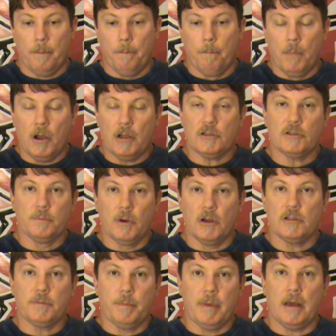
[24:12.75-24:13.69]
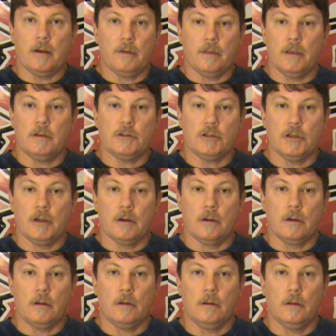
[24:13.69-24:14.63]
much, much better this
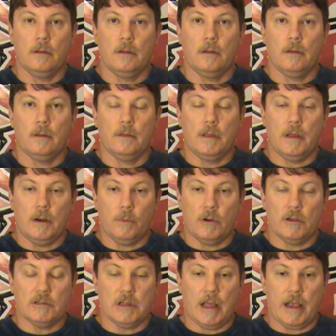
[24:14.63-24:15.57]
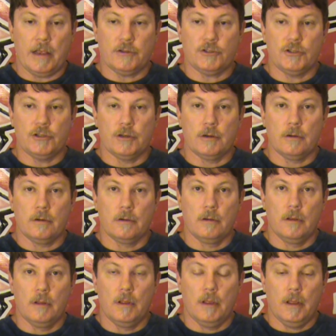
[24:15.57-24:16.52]
year than it was last year.
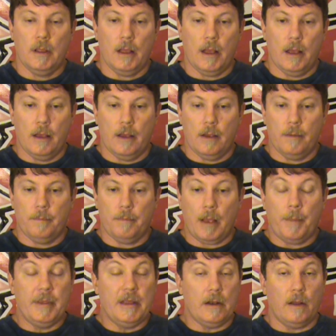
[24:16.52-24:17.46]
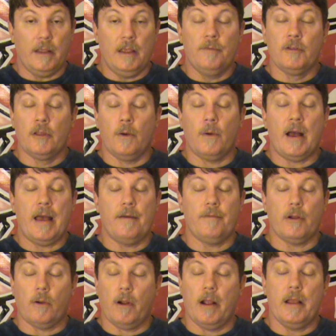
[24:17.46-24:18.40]
I mean, even though I
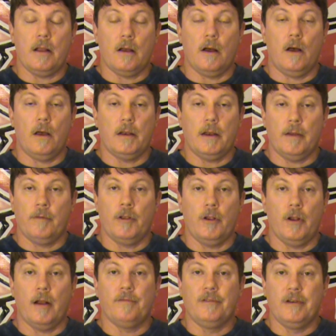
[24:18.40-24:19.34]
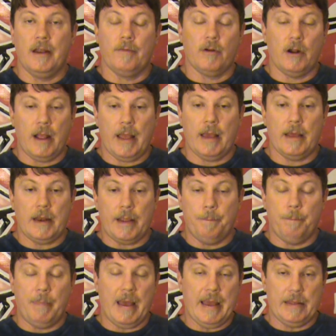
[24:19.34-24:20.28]
have a great con every year, I've never had
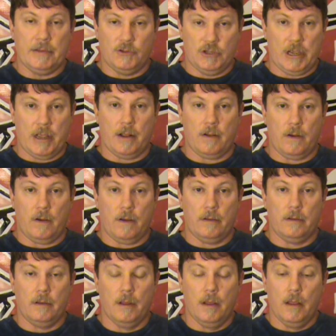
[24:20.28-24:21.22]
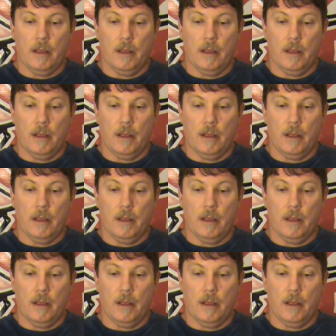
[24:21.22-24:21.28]
a bad Gen Con.